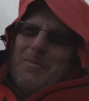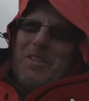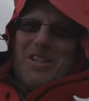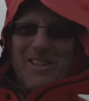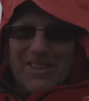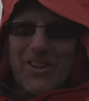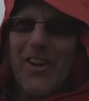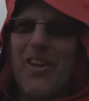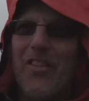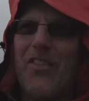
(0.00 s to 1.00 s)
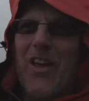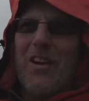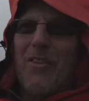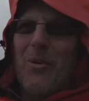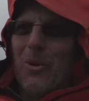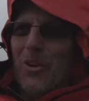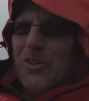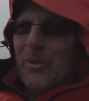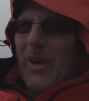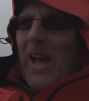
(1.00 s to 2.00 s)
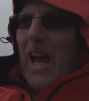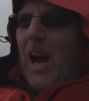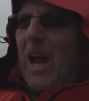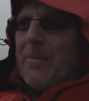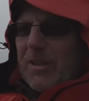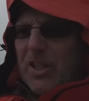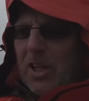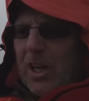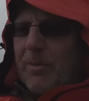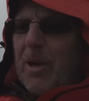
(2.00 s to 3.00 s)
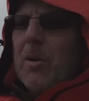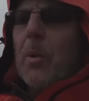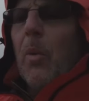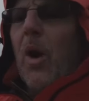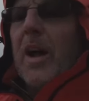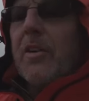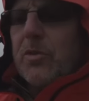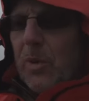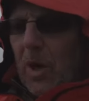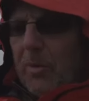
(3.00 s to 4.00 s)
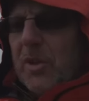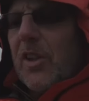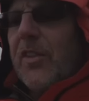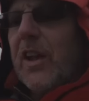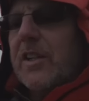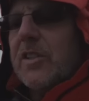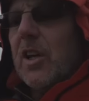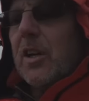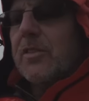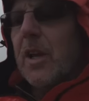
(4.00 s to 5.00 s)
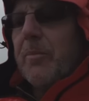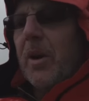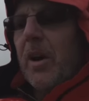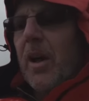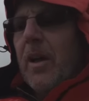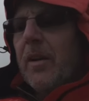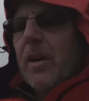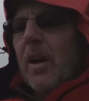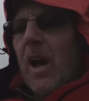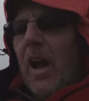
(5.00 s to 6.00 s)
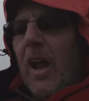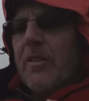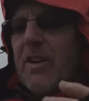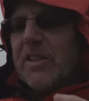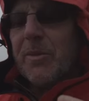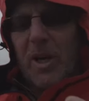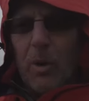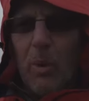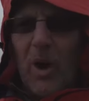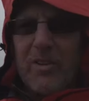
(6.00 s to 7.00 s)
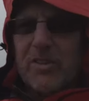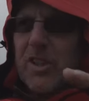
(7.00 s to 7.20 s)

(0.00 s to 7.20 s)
image is. It's got an ethereal look to it. I am actually going to come a little bit wider as well because I think it deserves it. And the reason I'm going to go wider is